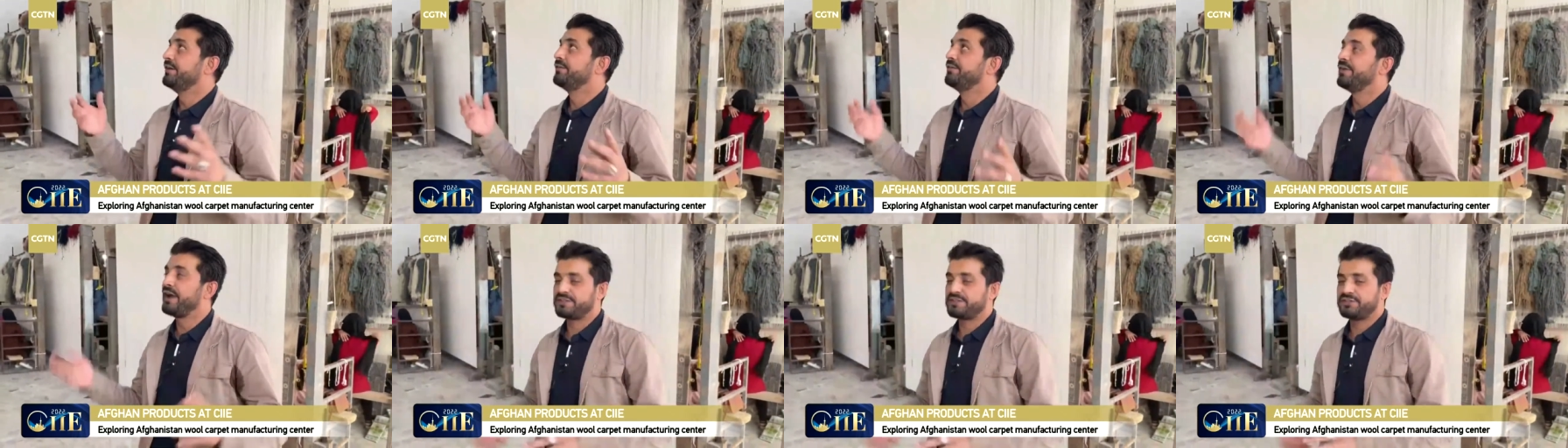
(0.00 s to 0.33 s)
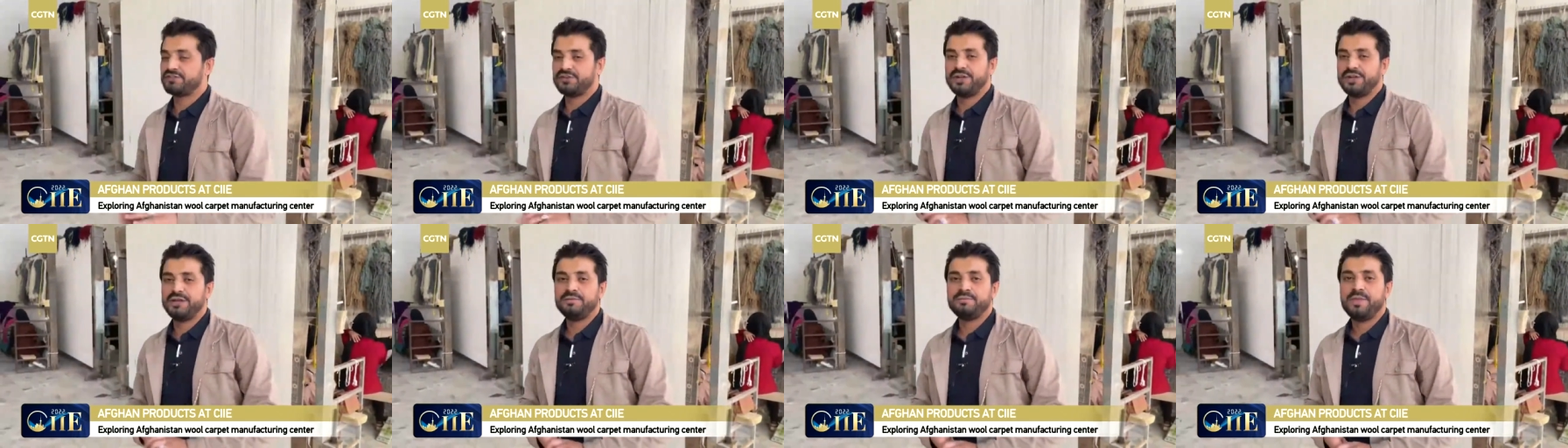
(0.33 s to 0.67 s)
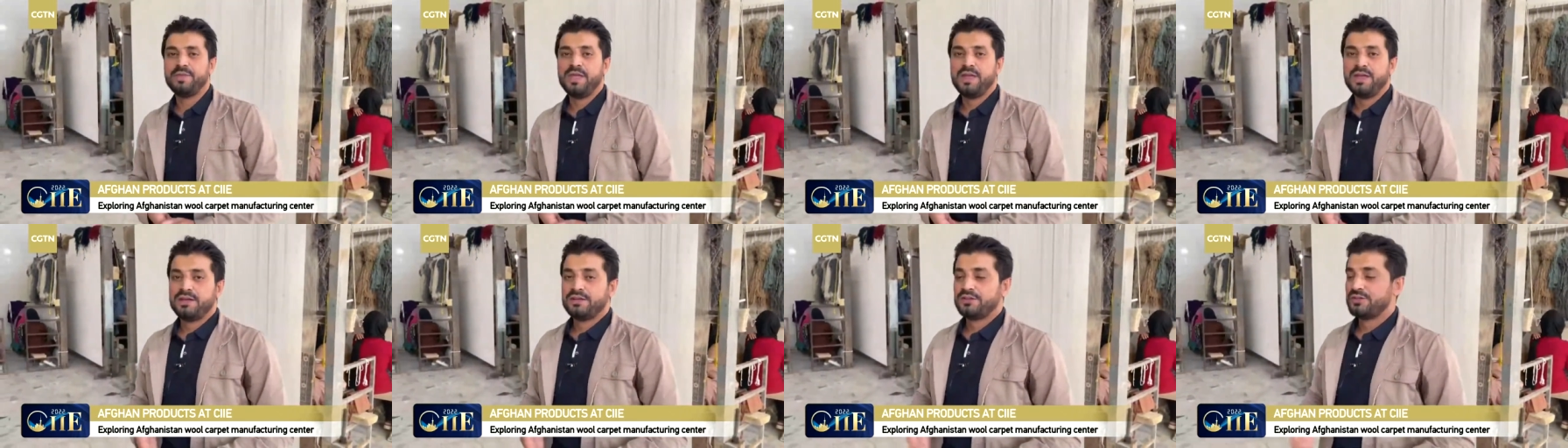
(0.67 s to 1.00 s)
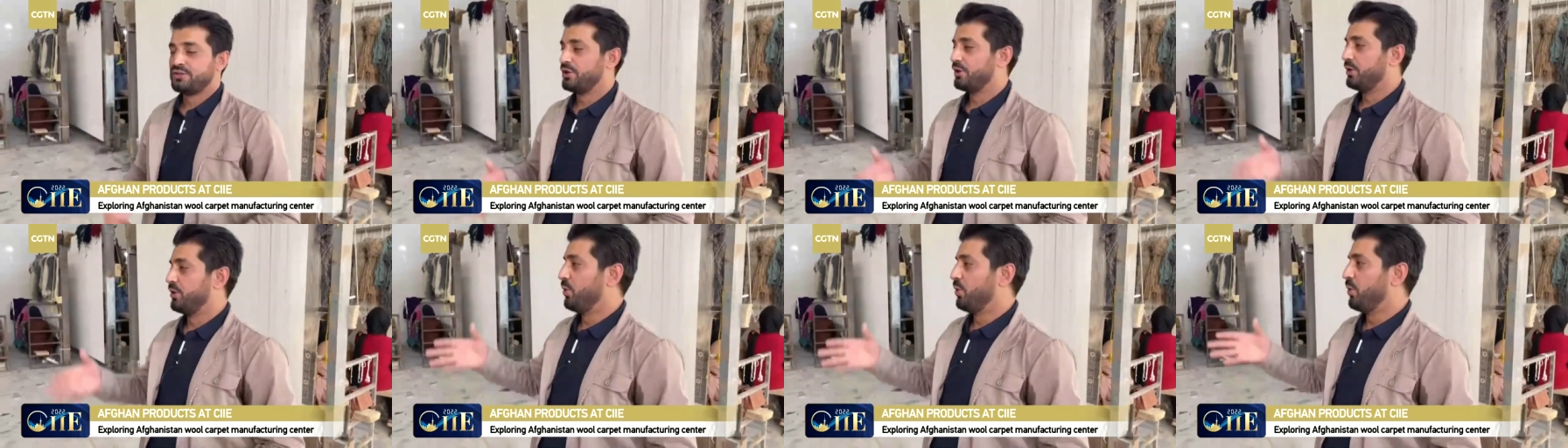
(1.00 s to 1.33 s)
factory.
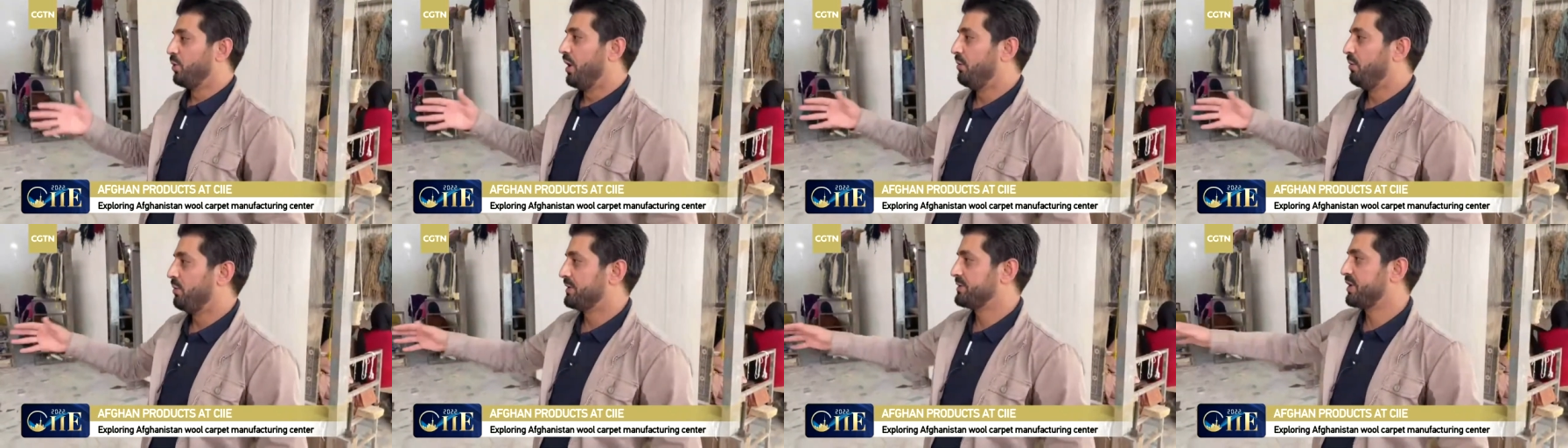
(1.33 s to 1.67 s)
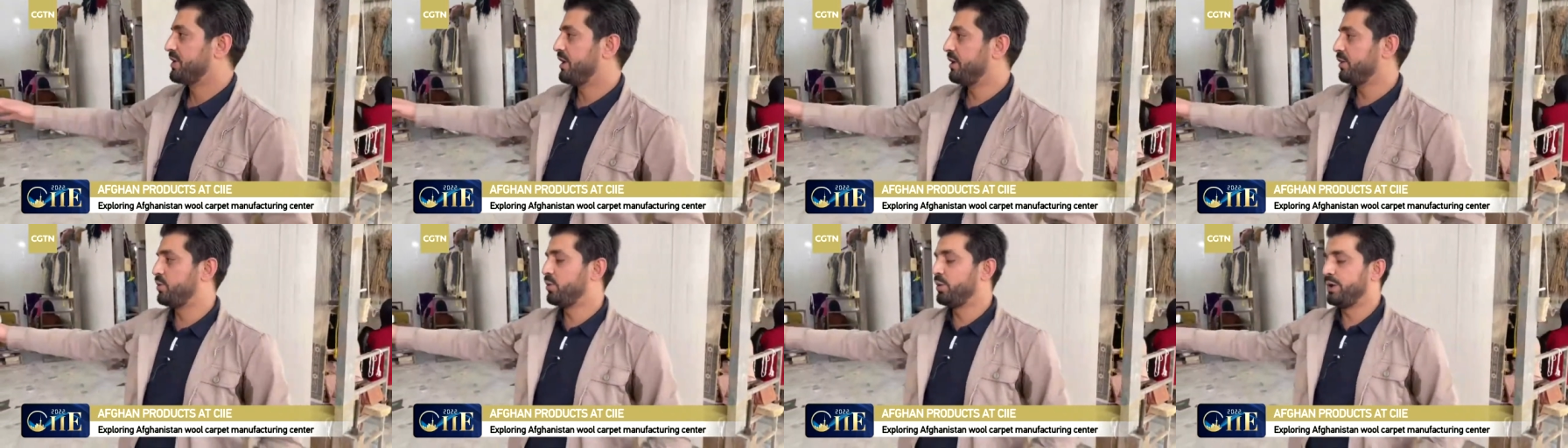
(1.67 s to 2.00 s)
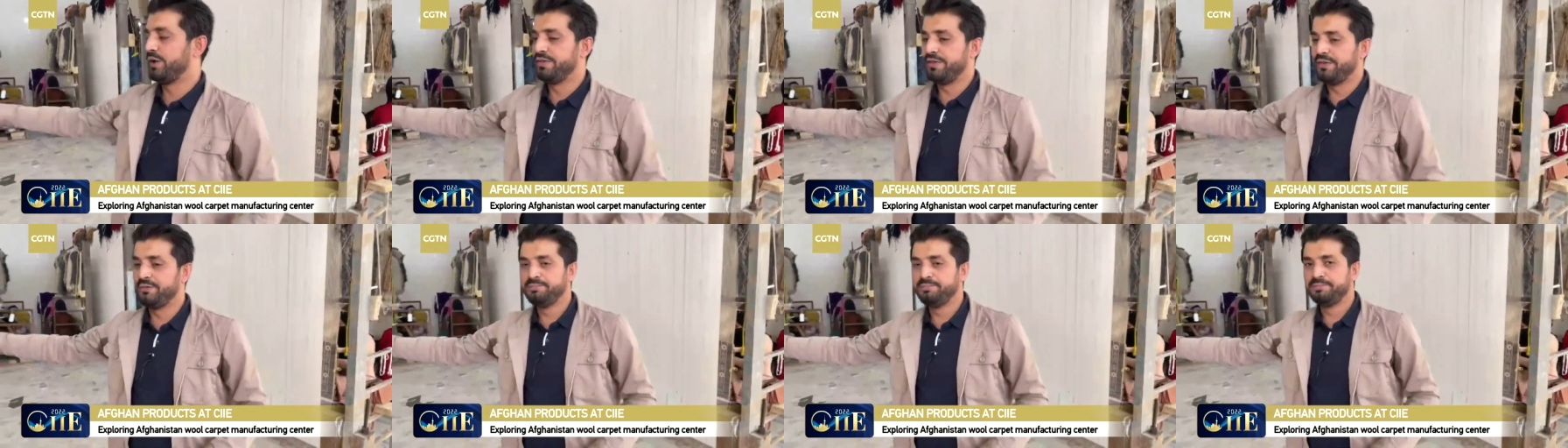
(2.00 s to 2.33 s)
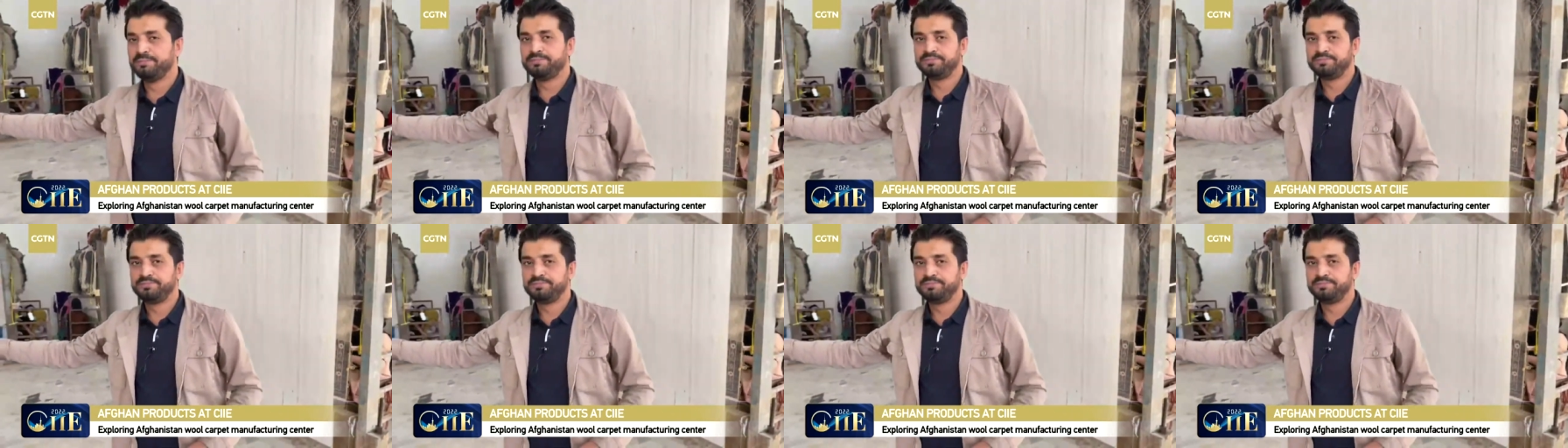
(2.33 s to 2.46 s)
So I will talk with him.